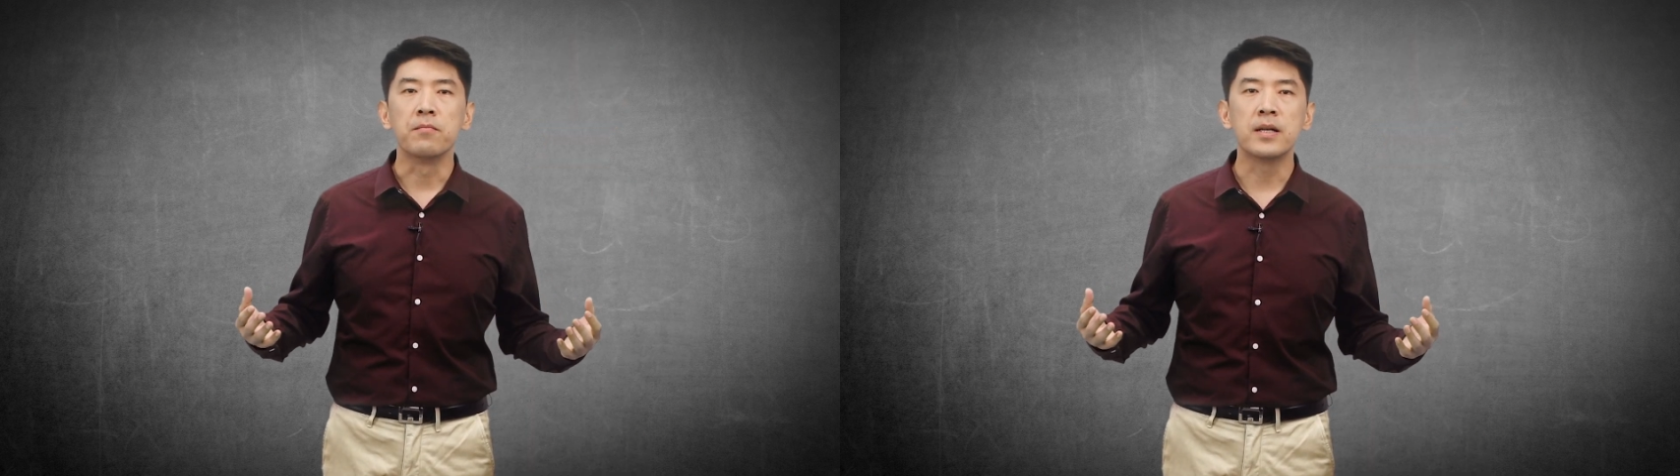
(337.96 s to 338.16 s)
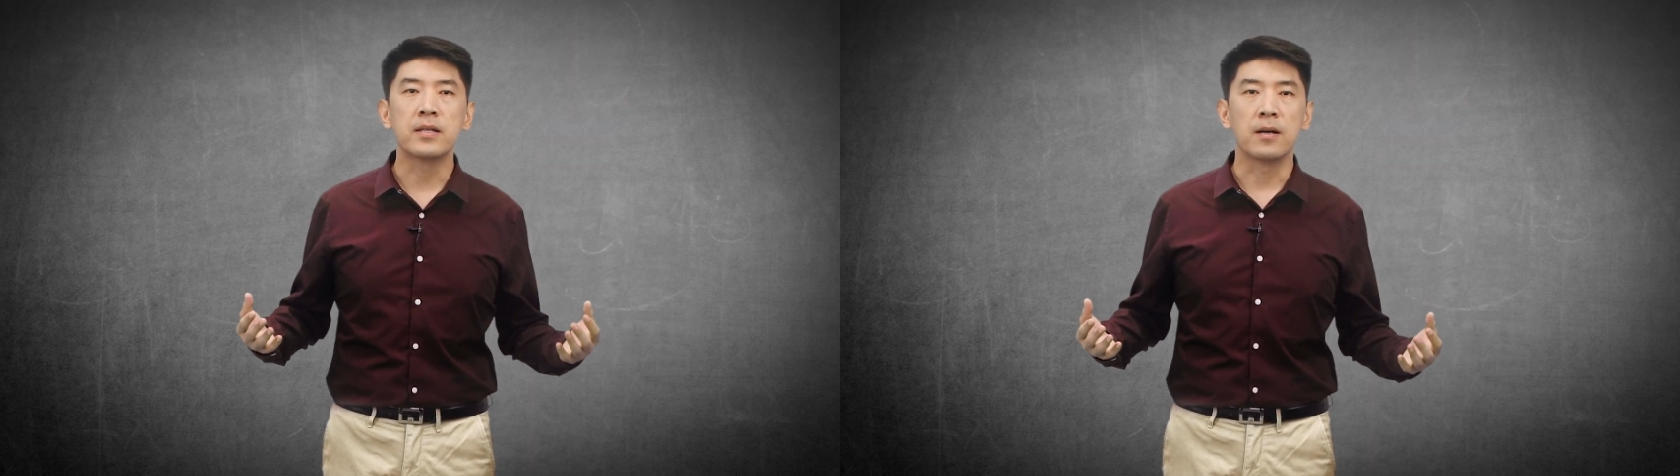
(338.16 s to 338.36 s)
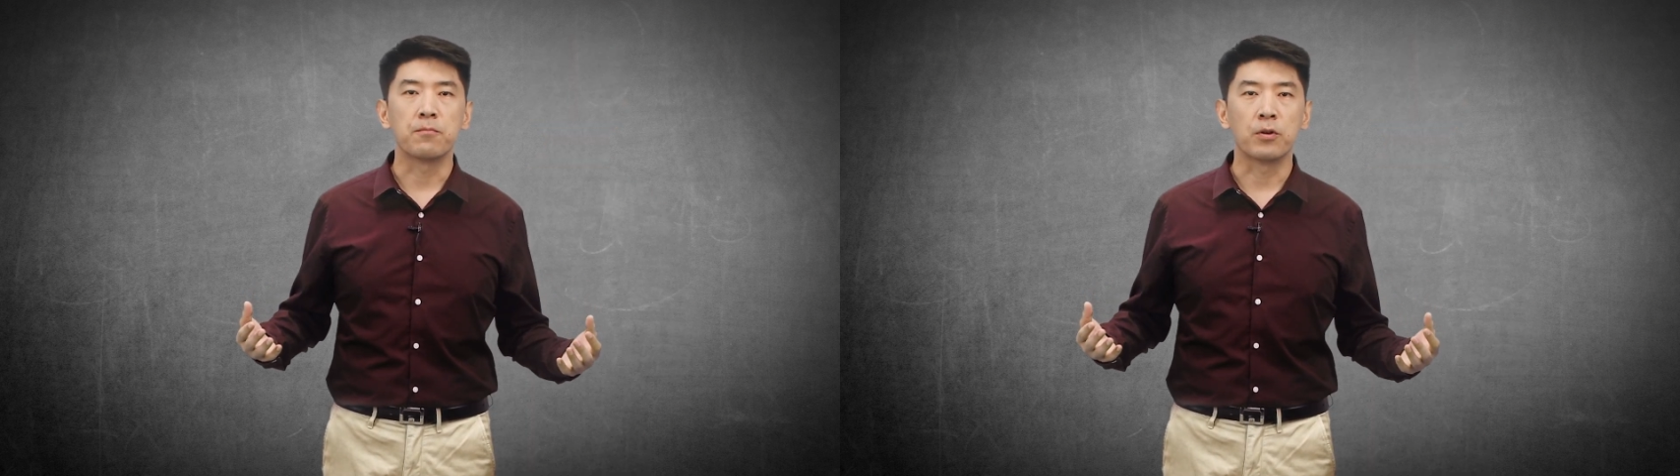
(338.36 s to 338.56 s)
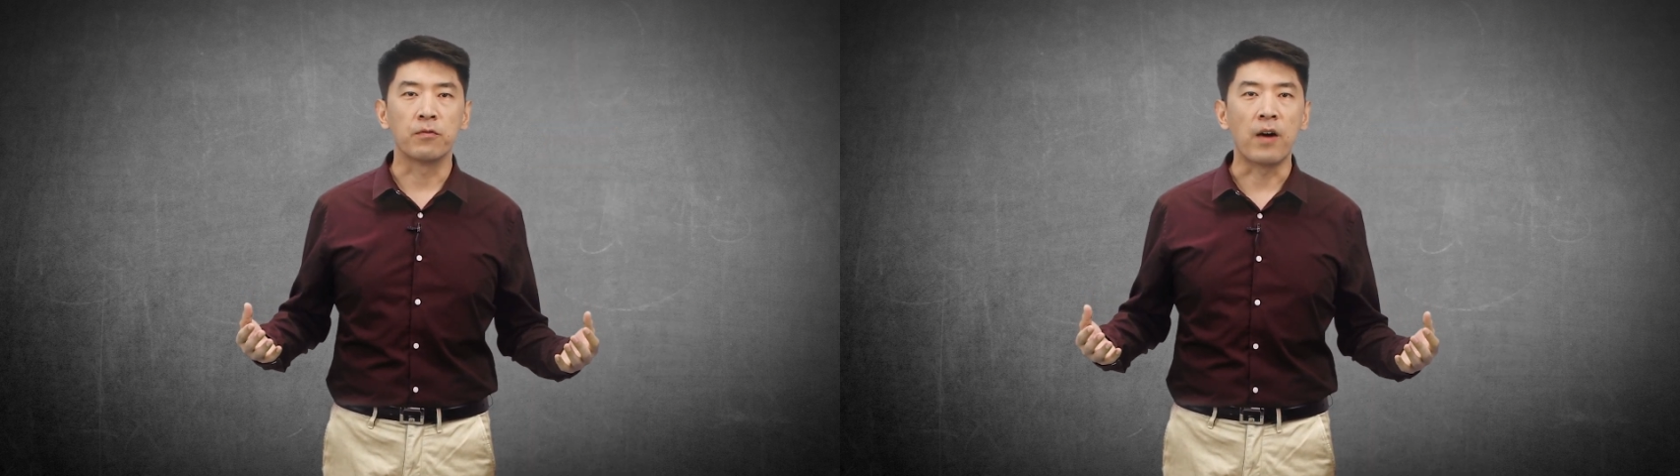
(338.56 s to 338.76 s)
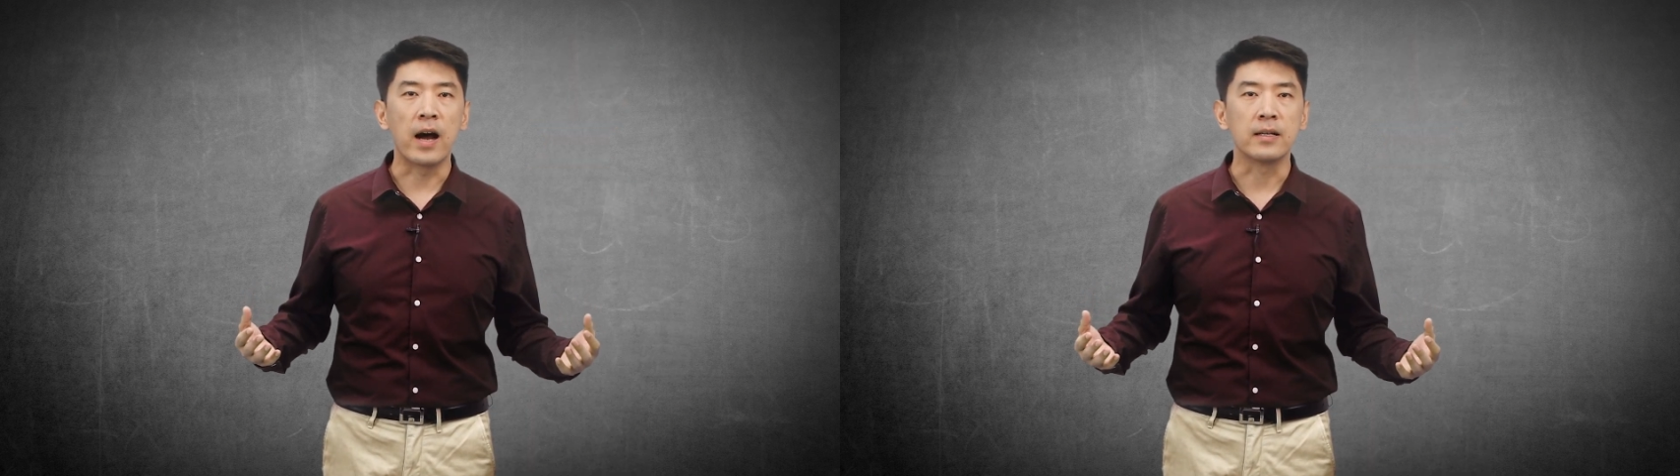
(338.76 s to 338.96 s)
media
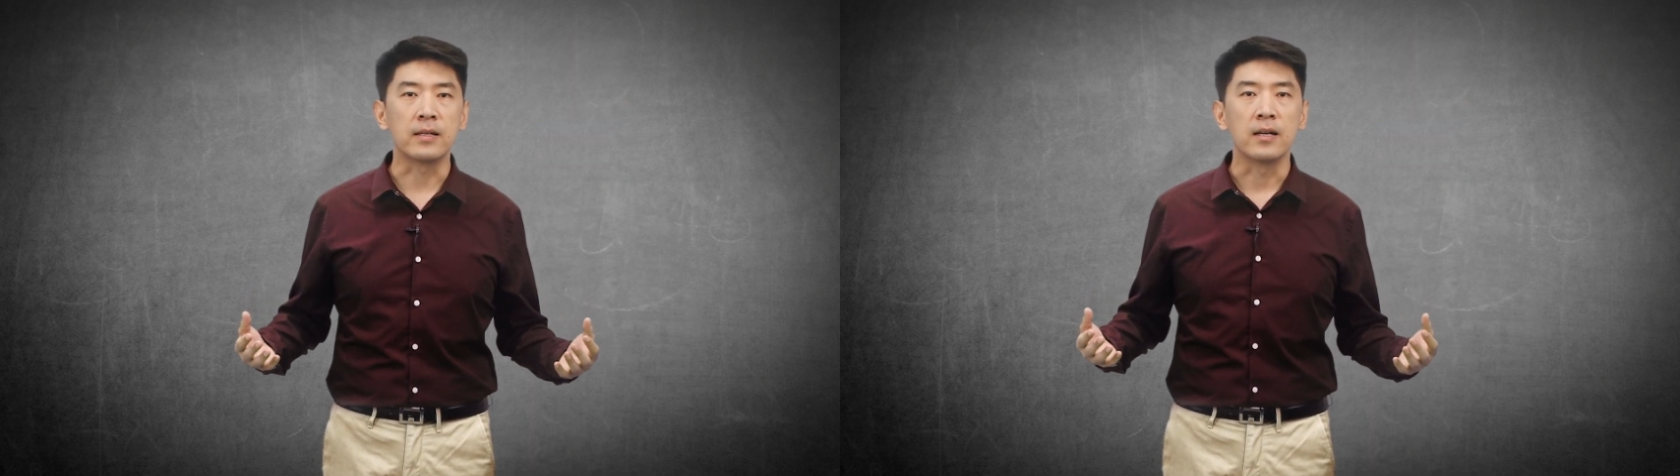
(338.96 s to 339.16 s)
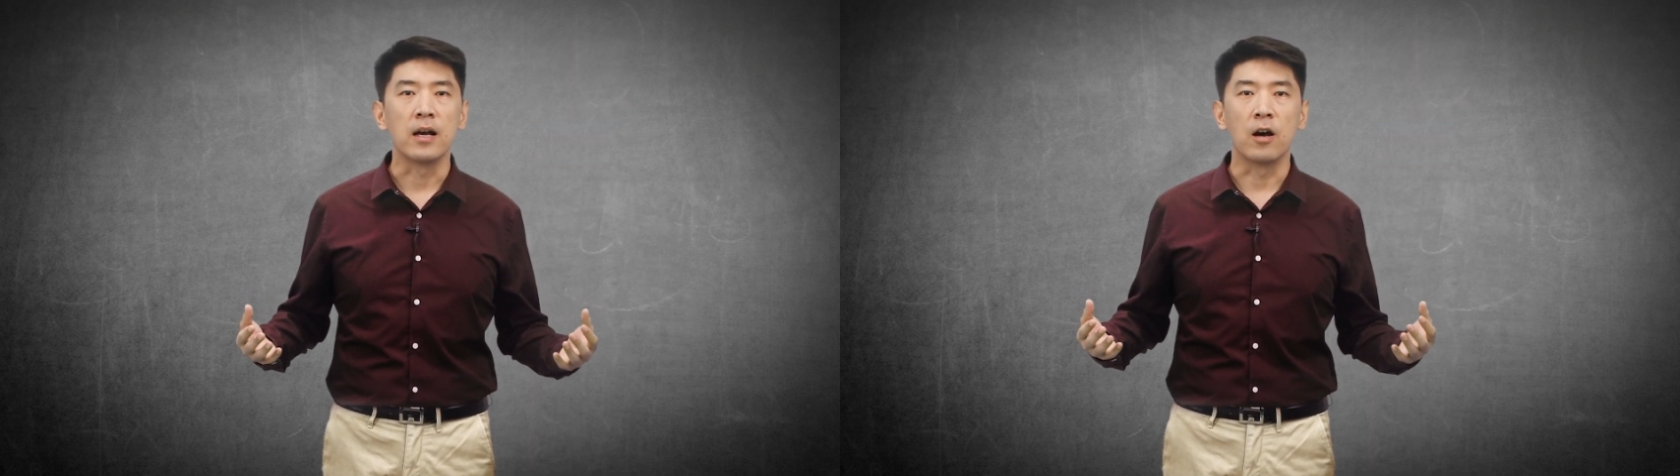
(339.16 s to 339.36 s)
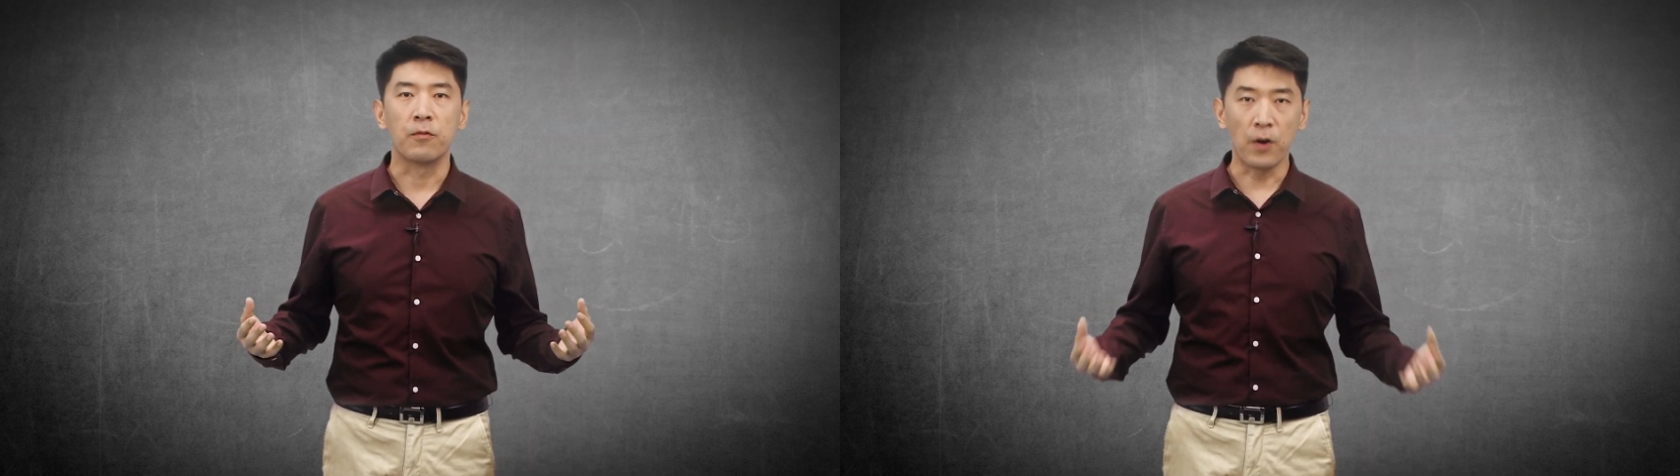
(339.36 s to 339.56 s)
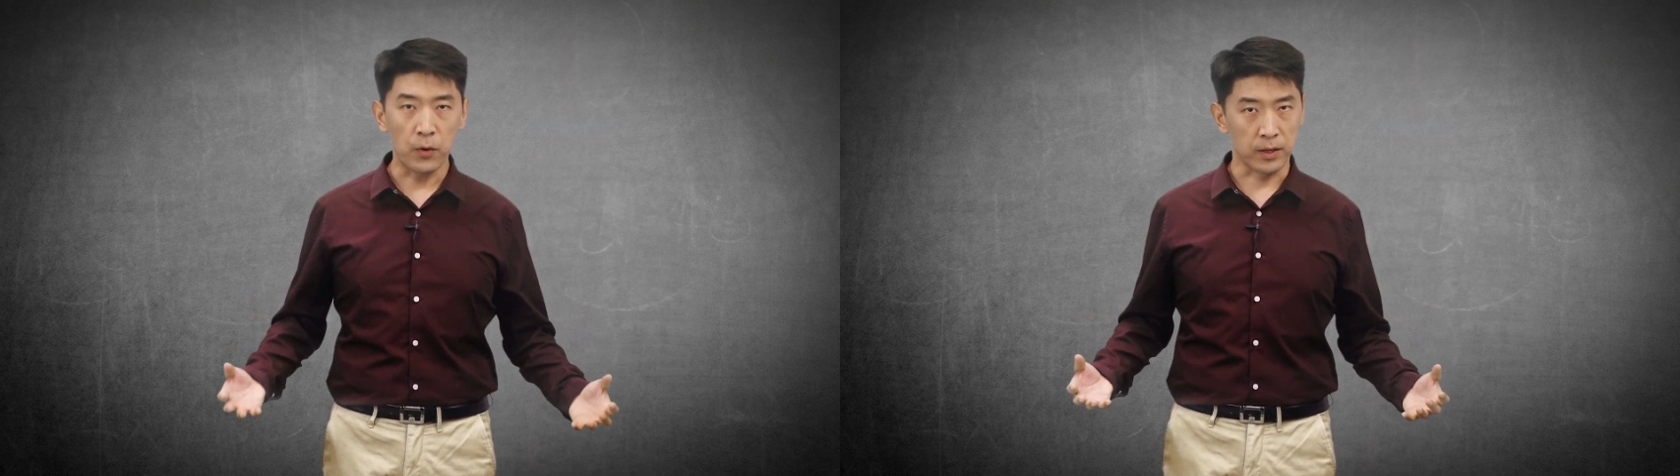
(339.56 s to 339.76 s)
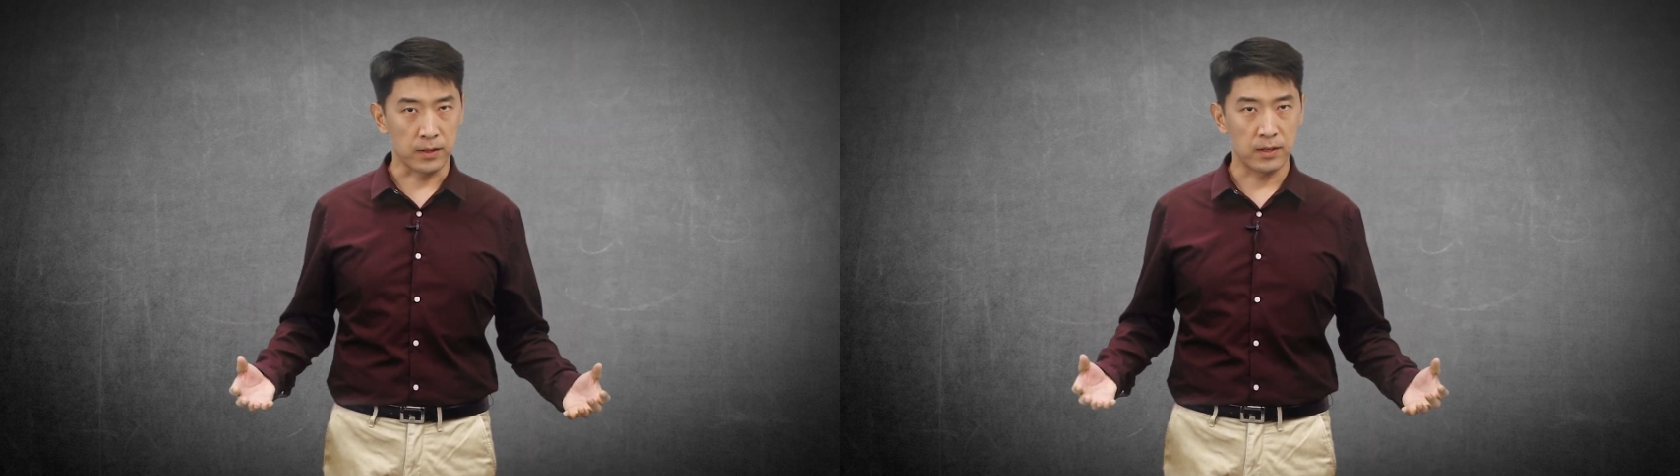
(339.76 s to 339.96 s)
provide a
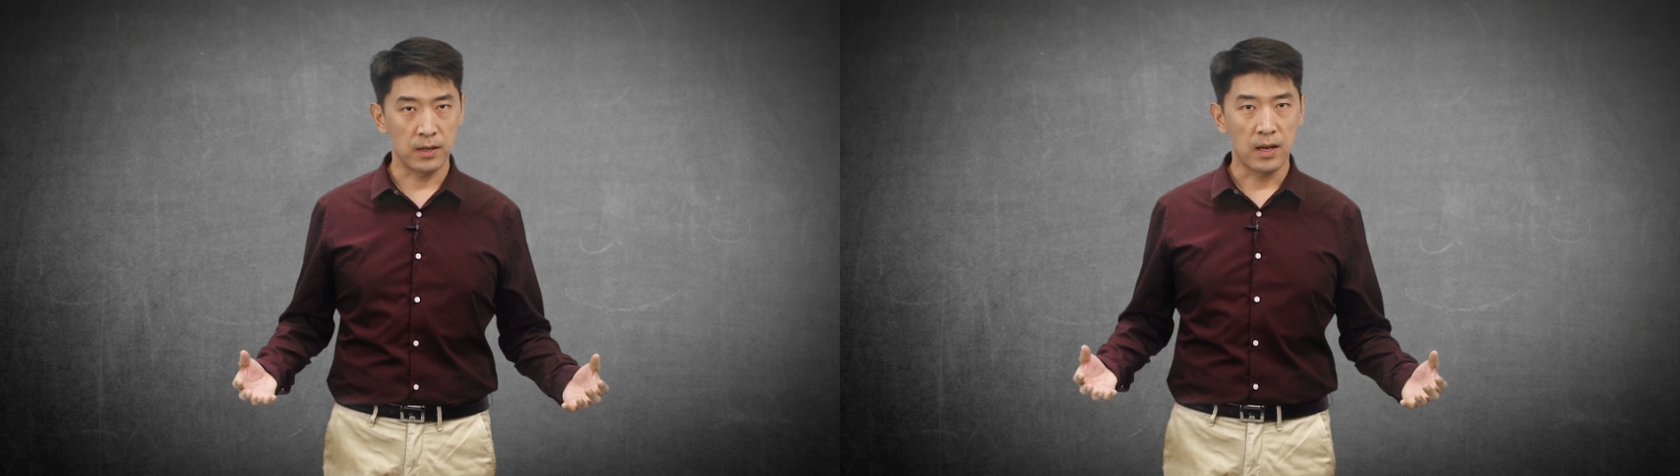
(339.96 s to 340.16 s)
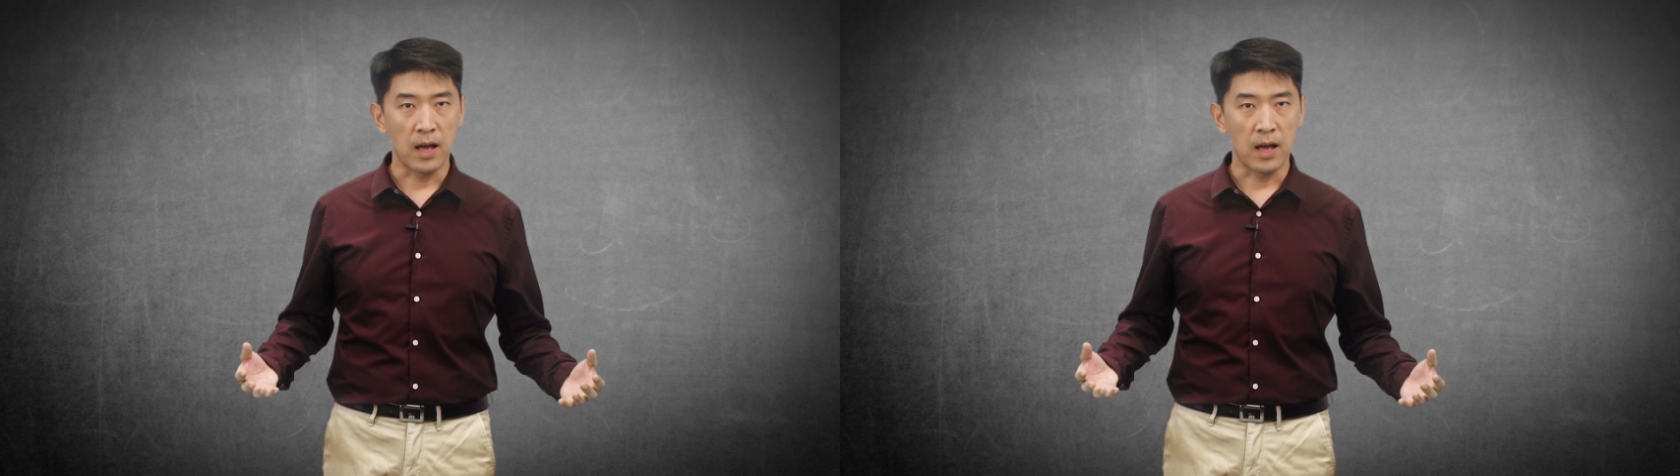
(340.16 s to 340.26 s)
focus,